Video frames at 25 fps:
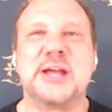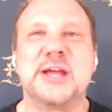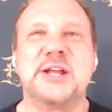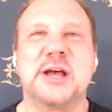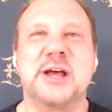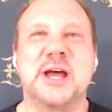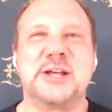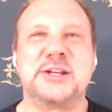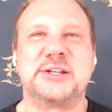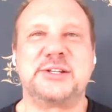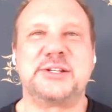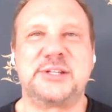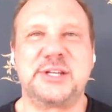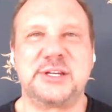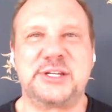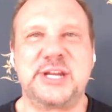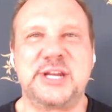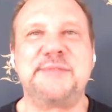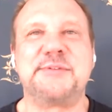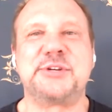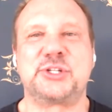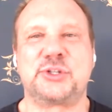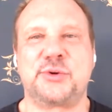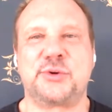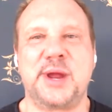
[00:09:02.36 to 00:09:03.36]

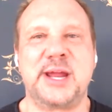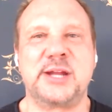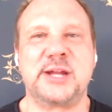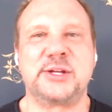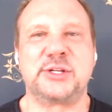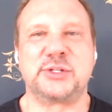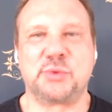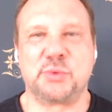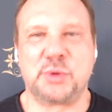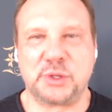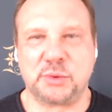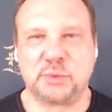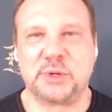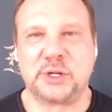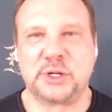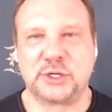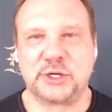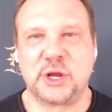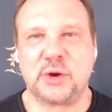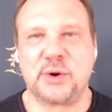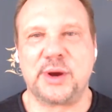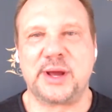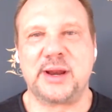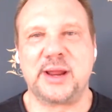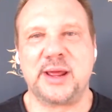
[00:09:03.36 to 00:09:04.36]
sativa strains will
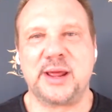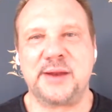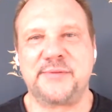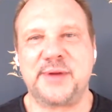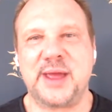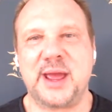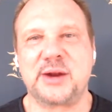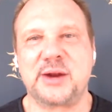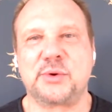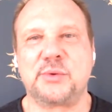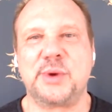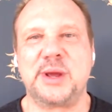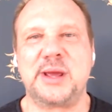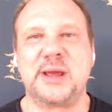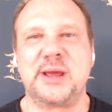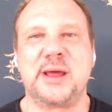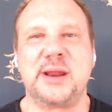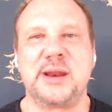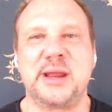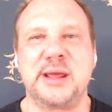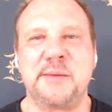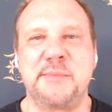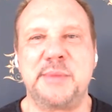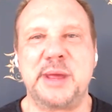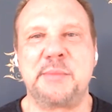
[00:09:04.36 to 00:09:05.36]
do it. In fact, we
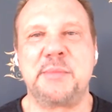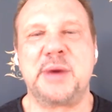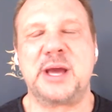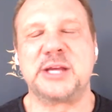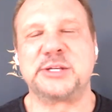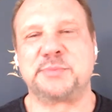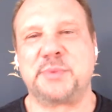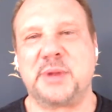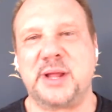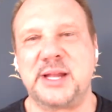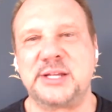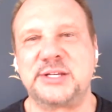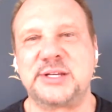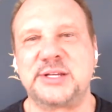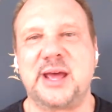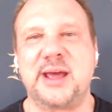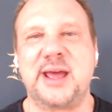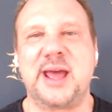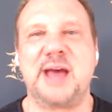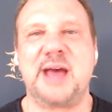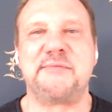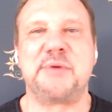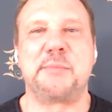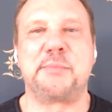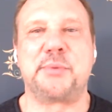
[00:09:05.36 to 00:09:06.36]
in Big Mike's Blends, I
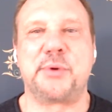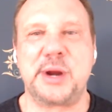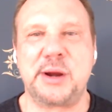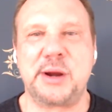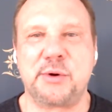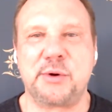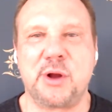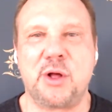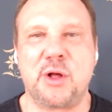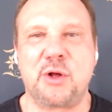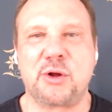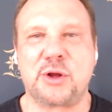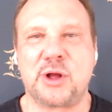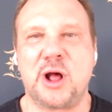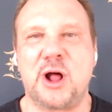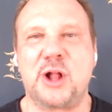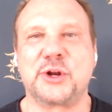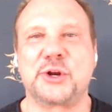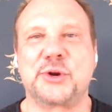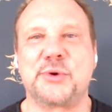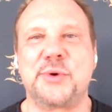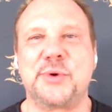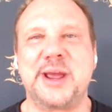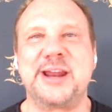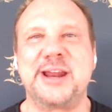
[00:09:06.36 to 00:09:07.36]
have a pre-roll
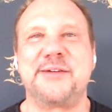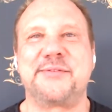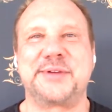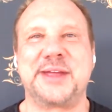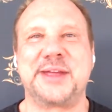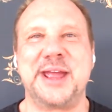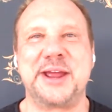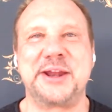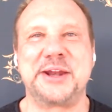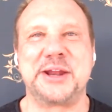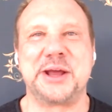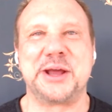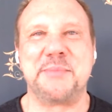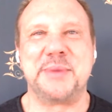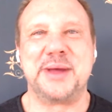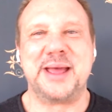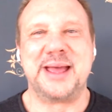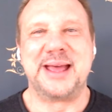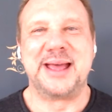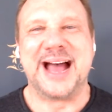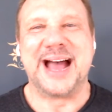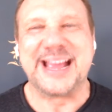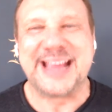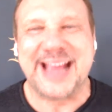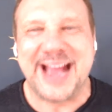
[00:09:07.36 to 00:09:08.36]
called Creative
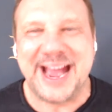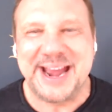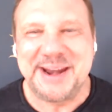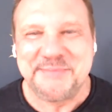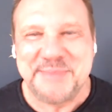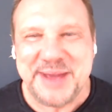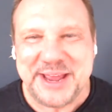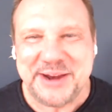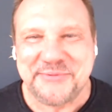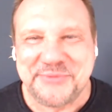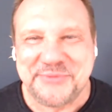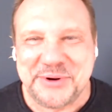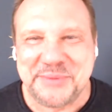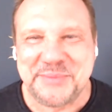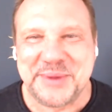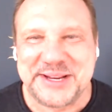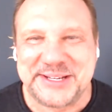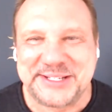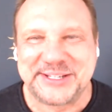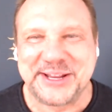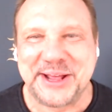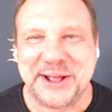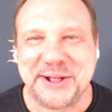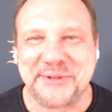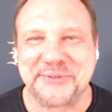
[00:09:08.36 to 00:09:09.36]
Kingdom. I kind of made it for
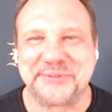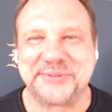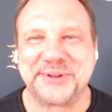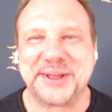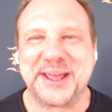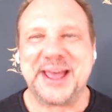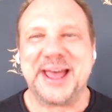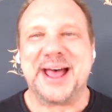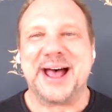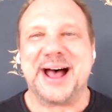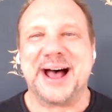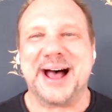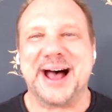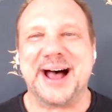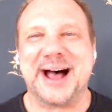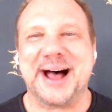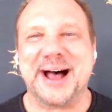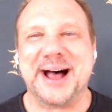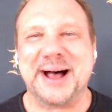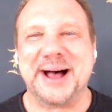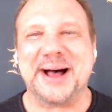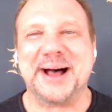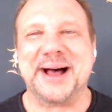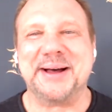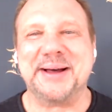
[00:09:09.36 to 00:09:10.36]
myself
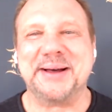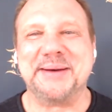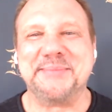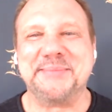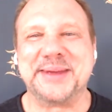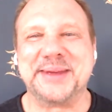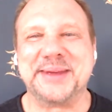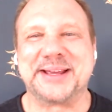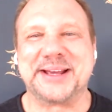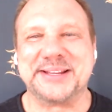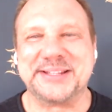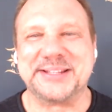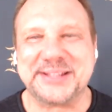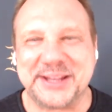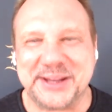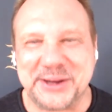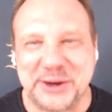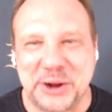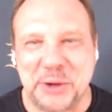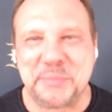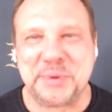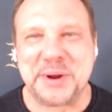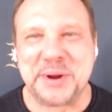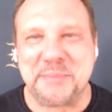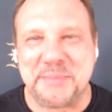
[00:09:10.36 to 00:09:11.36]
because it
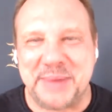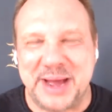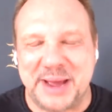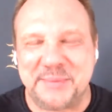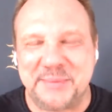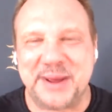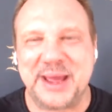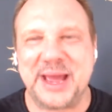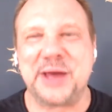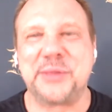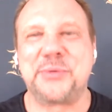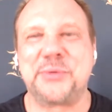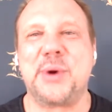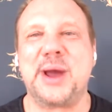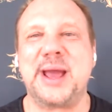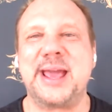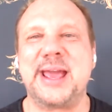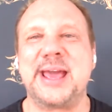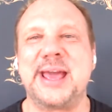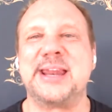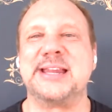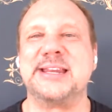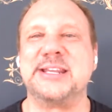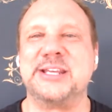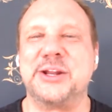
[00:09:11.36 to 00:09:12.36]
opened up my pathway,
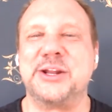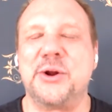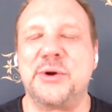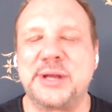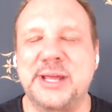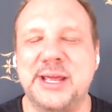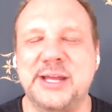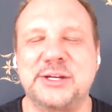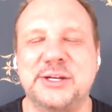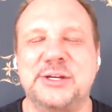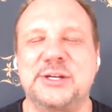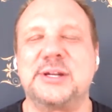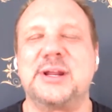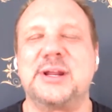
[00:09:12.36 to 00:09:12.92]
and you don't get